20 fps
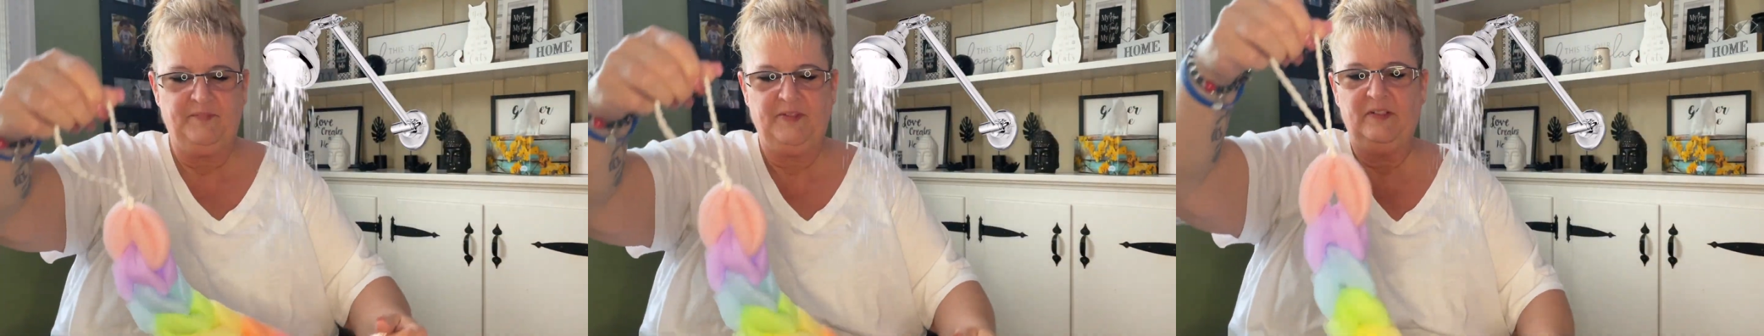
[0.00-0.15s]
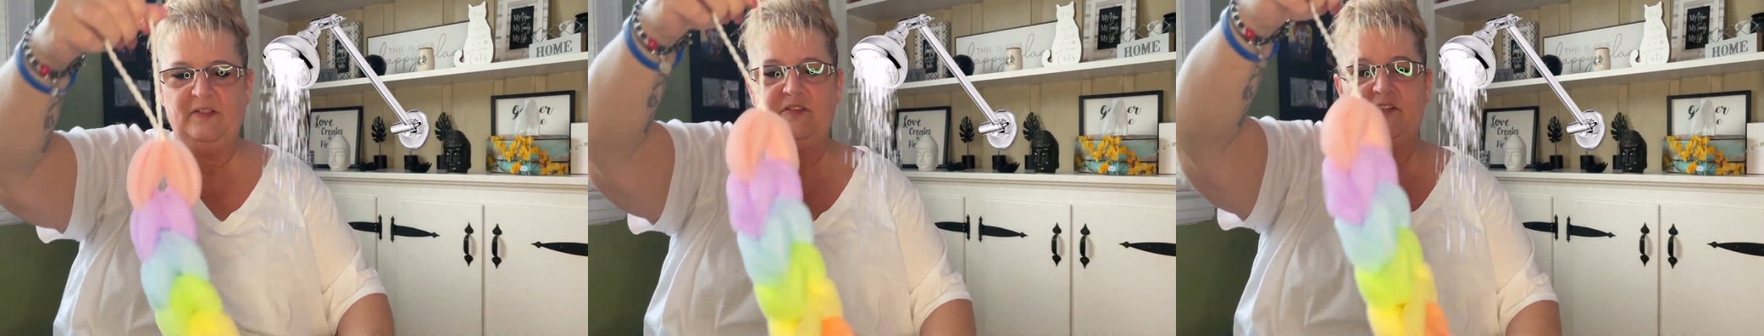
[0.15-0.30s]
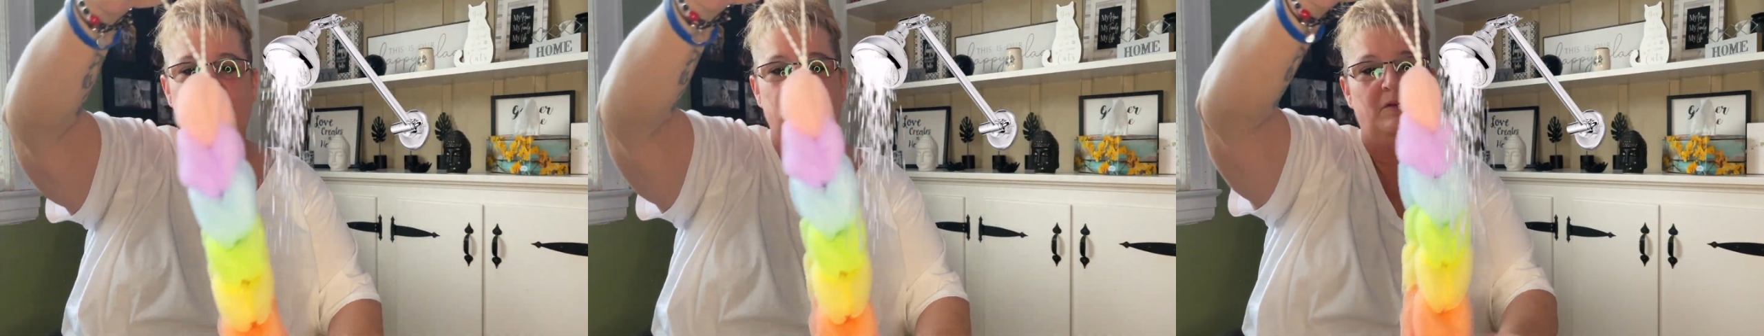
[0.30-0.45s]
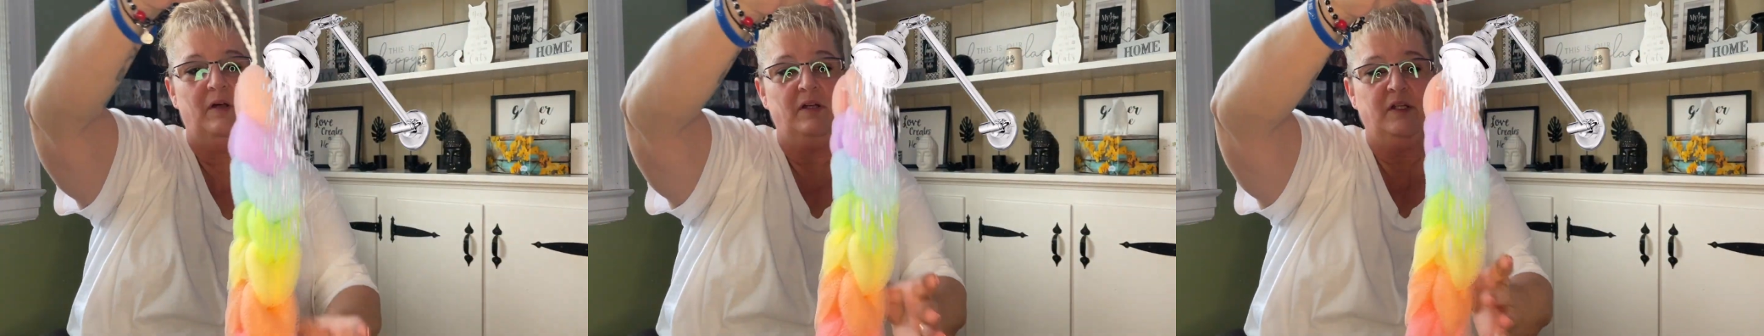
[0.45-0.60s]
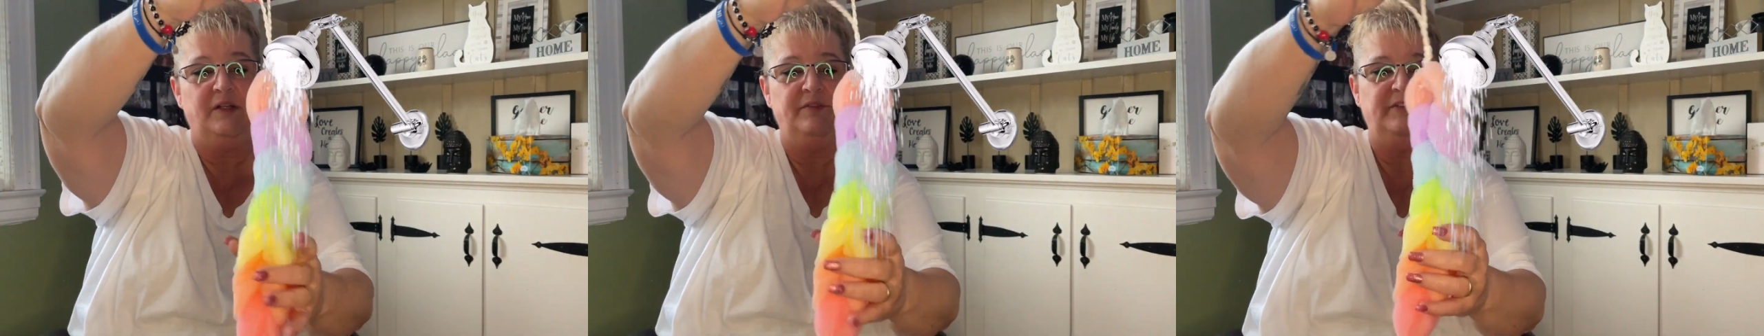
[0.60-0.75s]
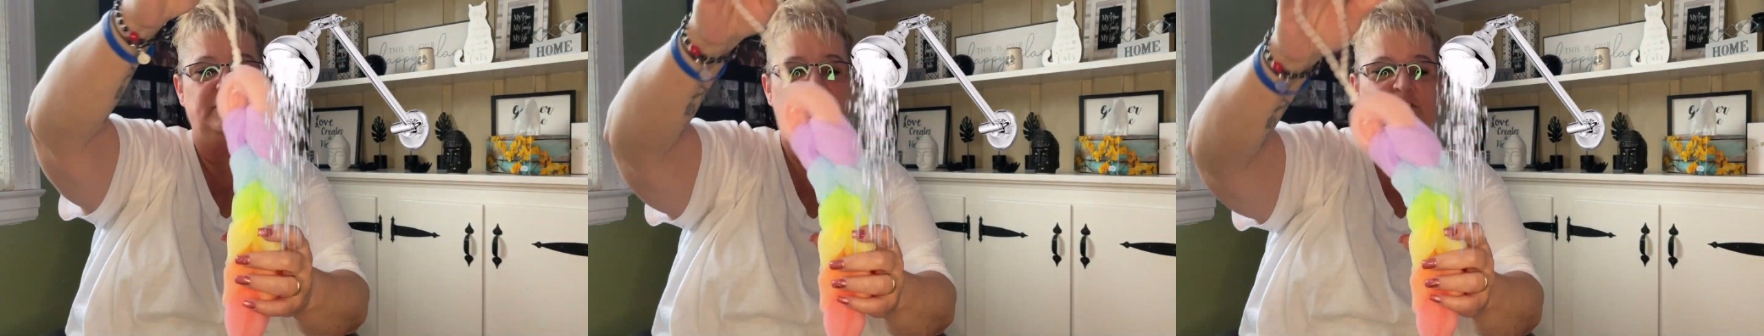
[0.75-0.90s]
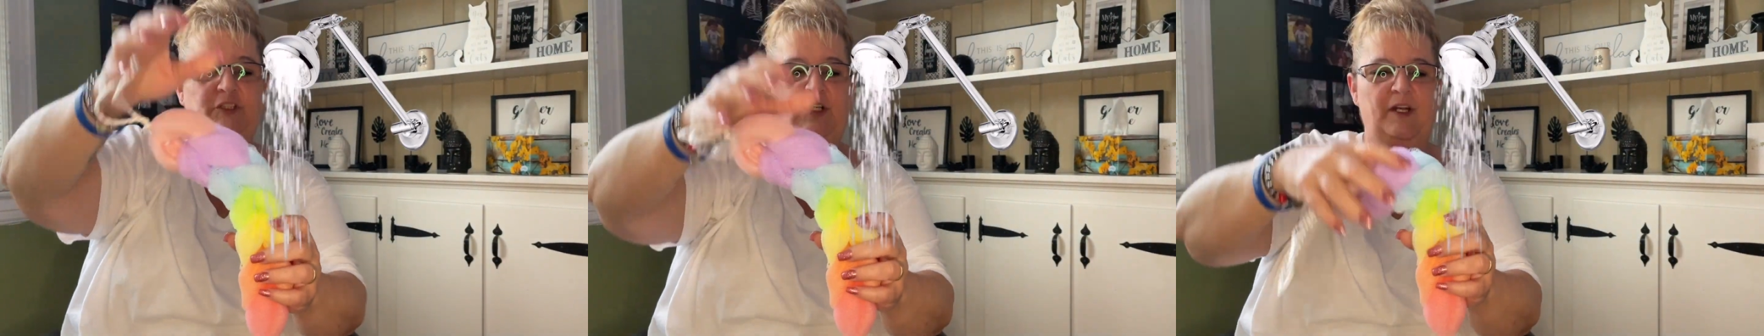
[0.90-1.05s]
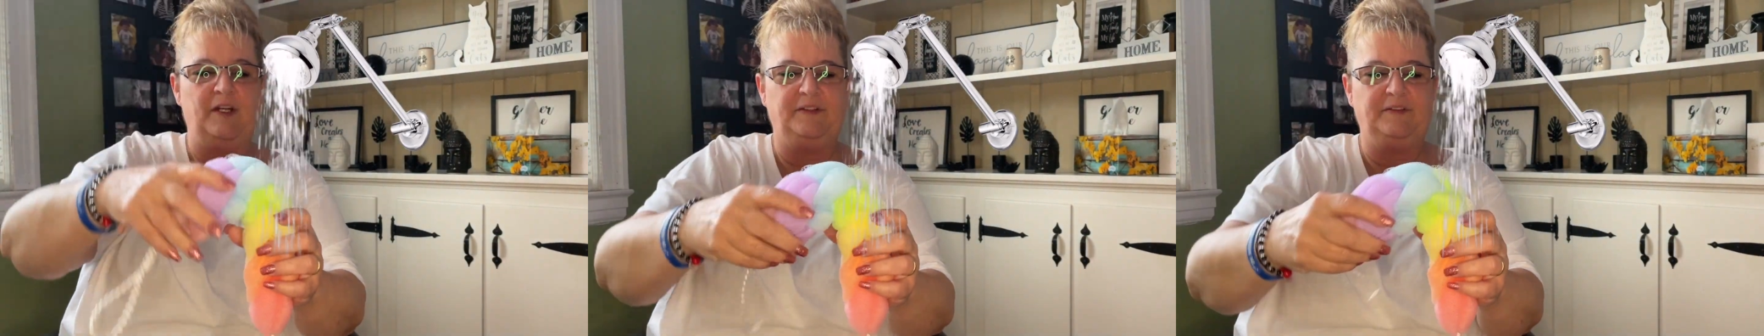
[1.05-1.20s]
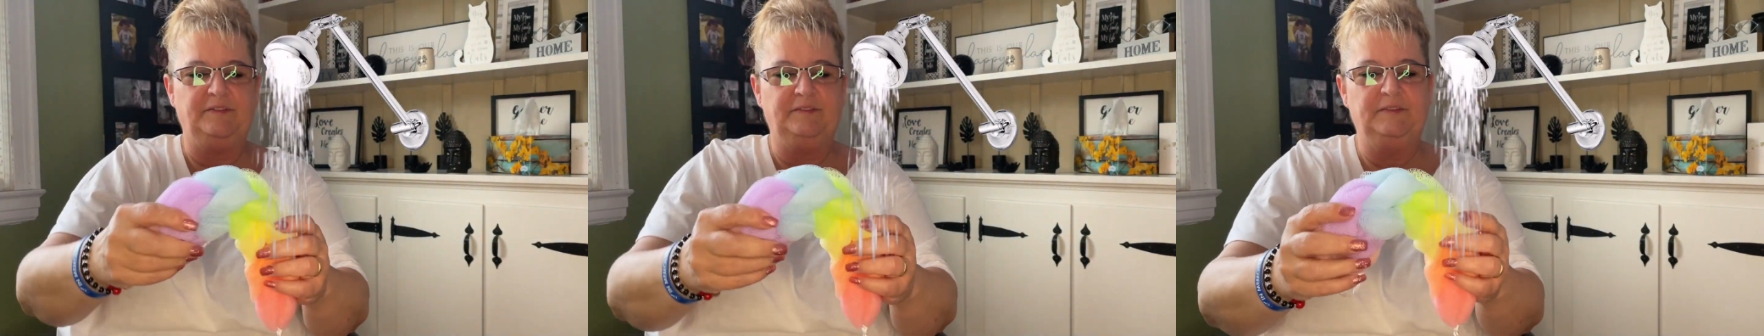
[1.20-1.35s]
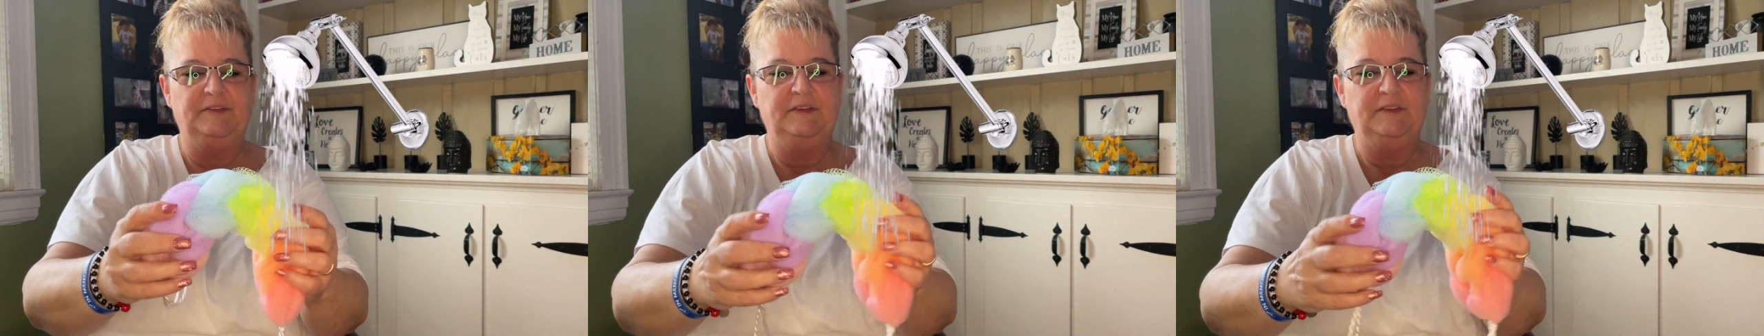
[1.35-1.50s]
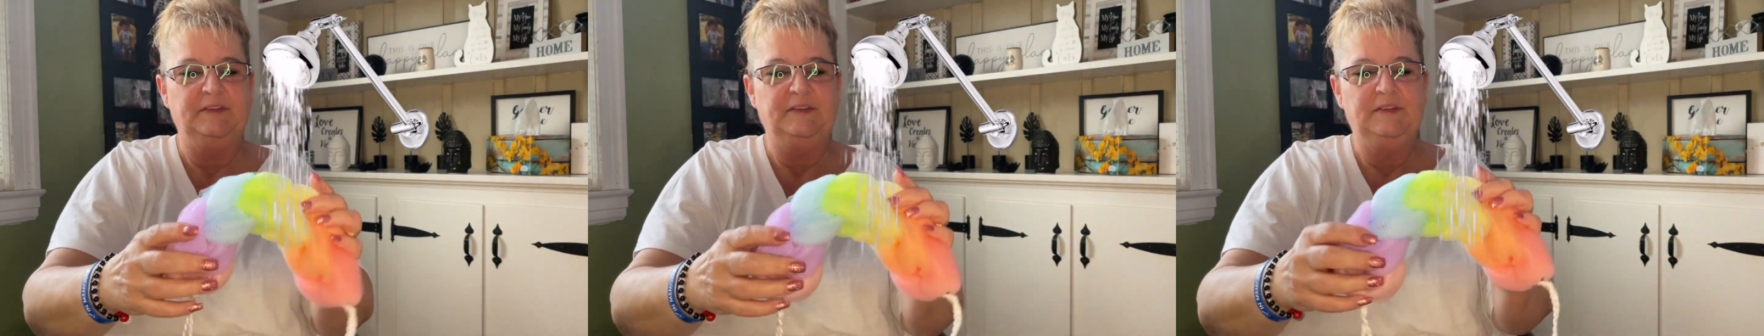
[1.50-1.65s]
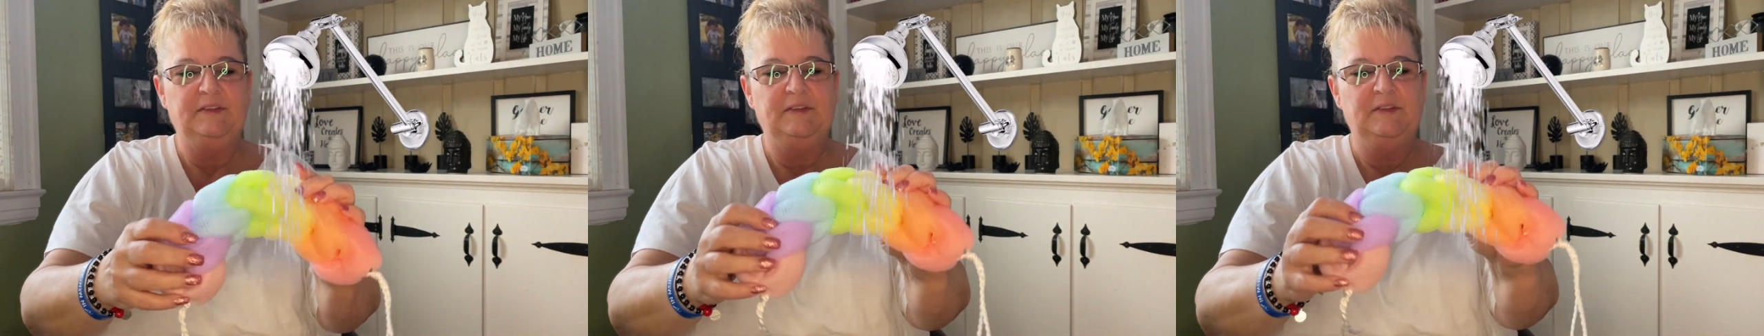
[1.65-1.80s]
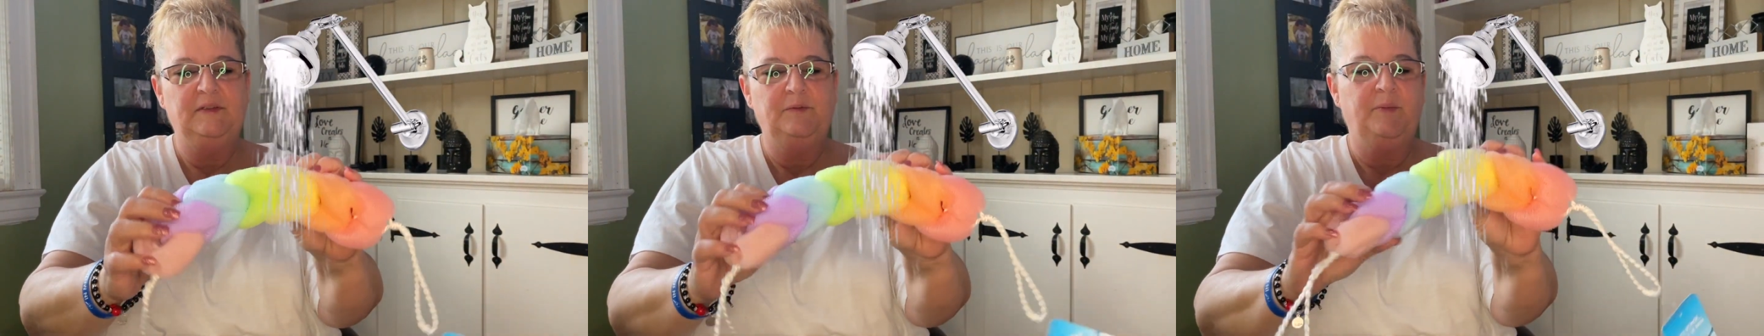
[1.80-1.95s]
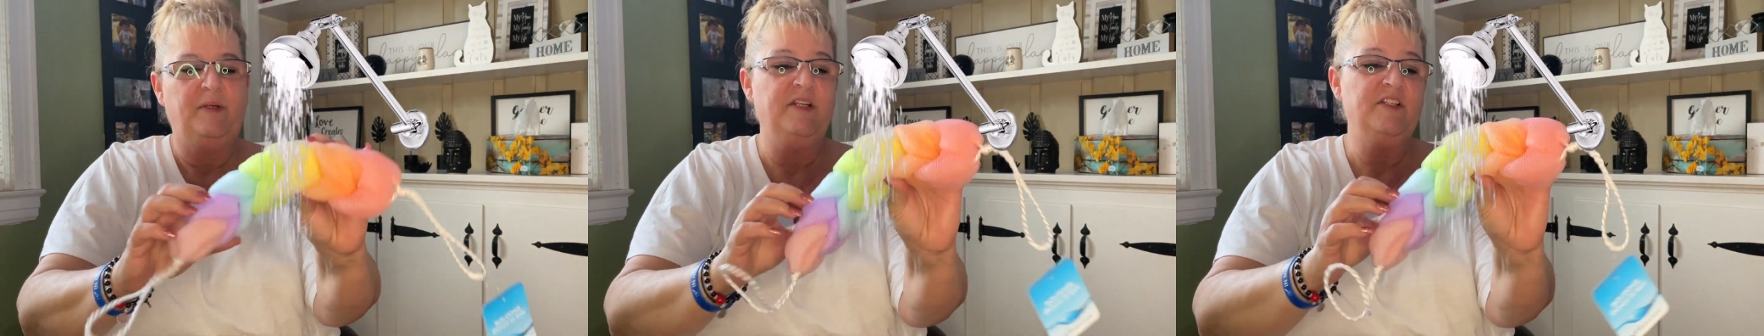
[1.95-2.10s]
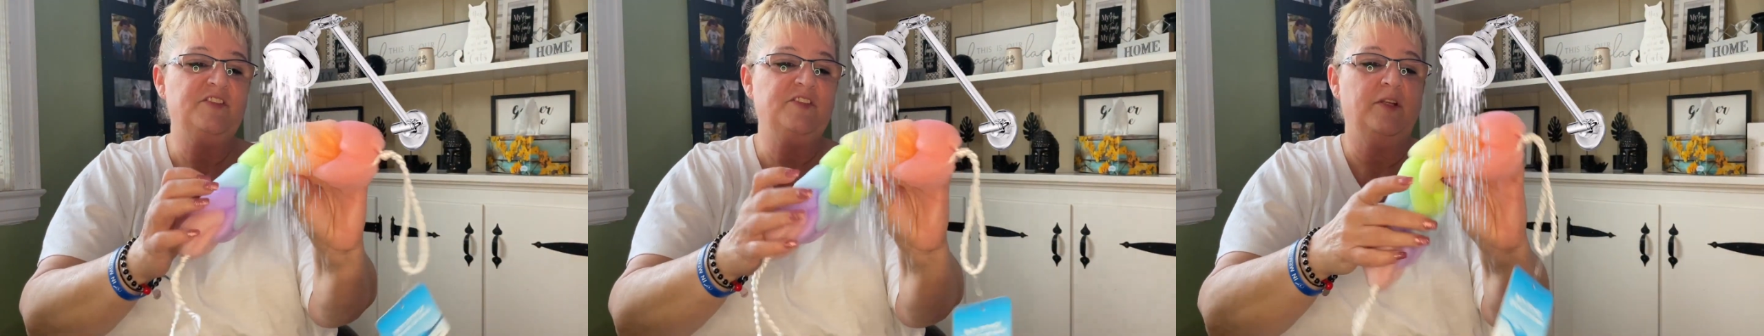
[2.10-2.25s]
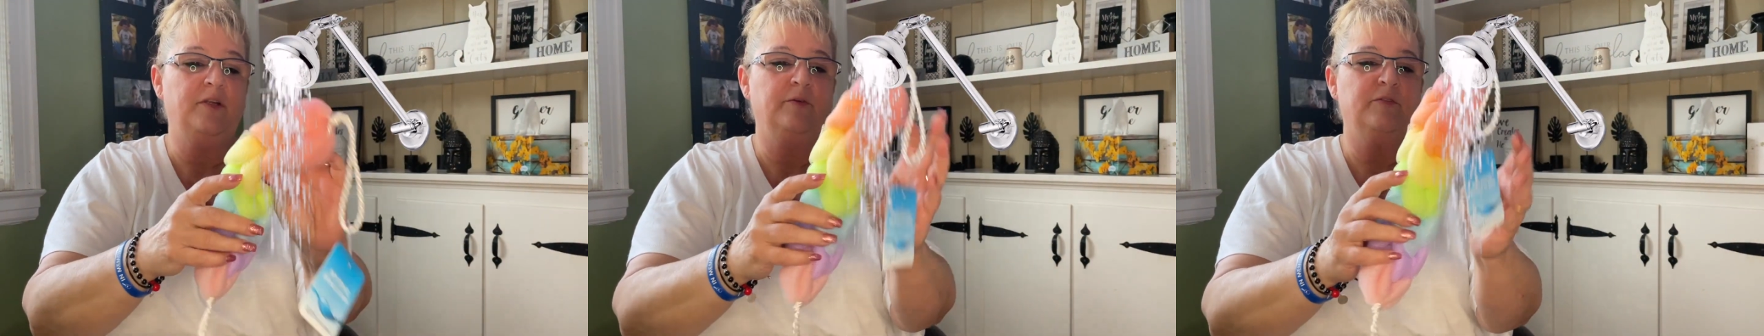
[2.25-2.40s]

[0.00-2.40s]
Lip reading: So I'll give it a try. But I just thought